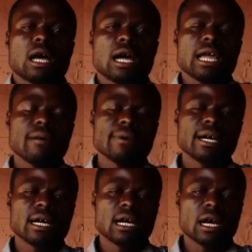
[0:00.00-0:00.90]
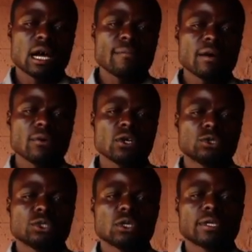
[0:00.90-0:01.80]
I am aware,
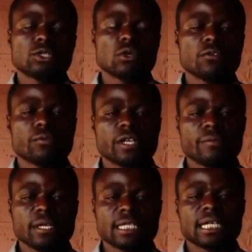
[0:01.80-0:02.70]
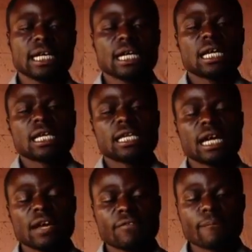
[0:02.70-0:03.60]
tuitokwa 12 millimeter,
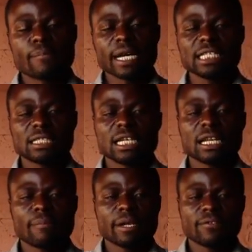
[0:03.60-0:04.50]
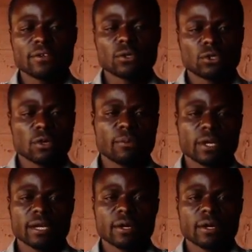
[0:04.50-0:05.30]
ya yafi punch ya napadi filter upo ya